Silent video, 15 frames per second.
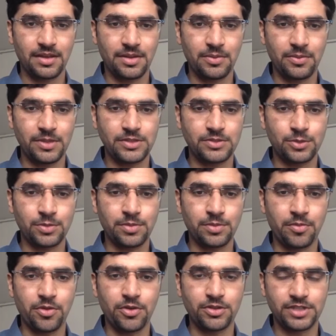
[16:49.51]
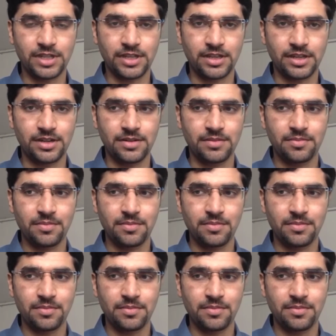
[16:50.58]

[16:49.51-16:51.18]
which would be more trickier.